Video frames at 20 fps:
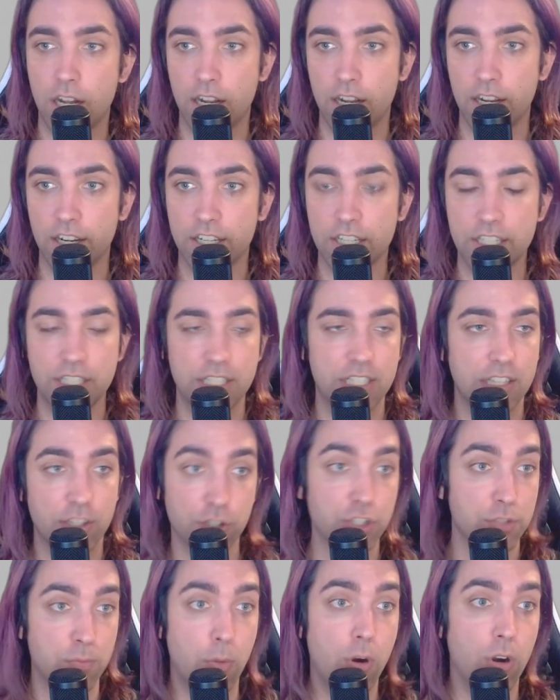because they're
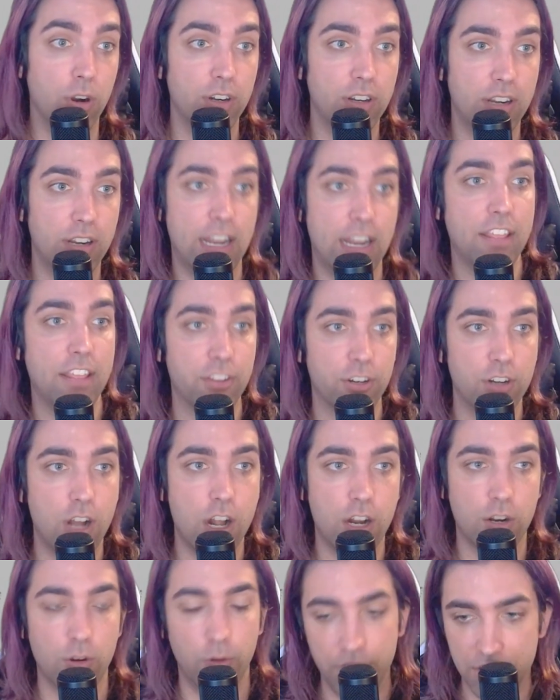smart and they're
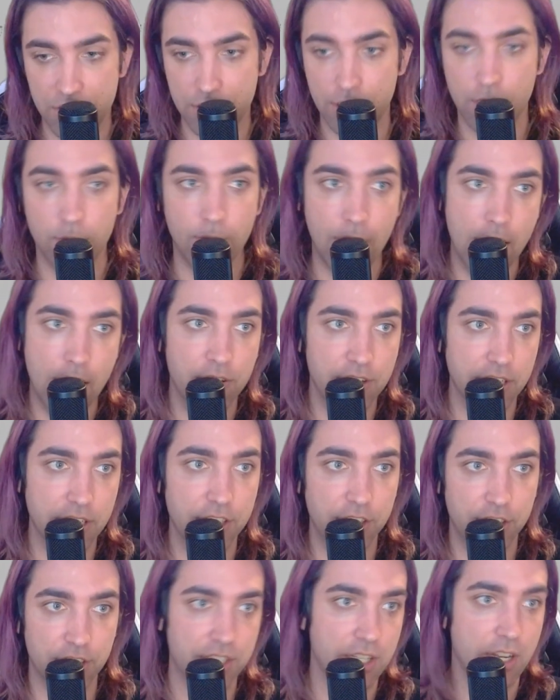not going to sit around and
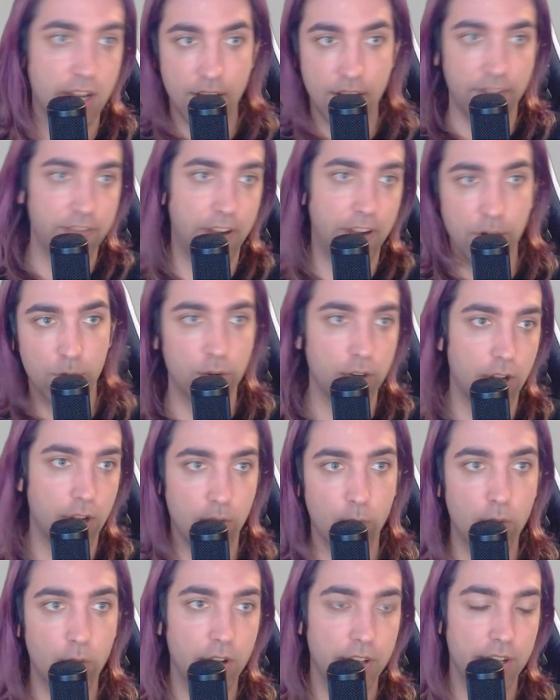just fight
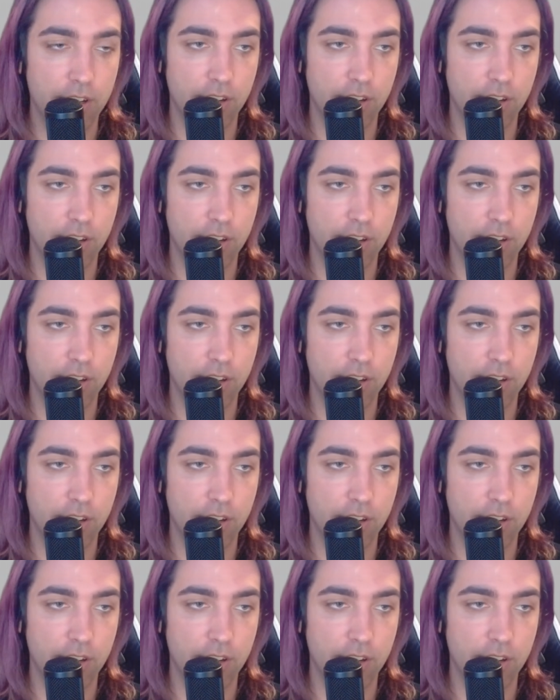one-on-one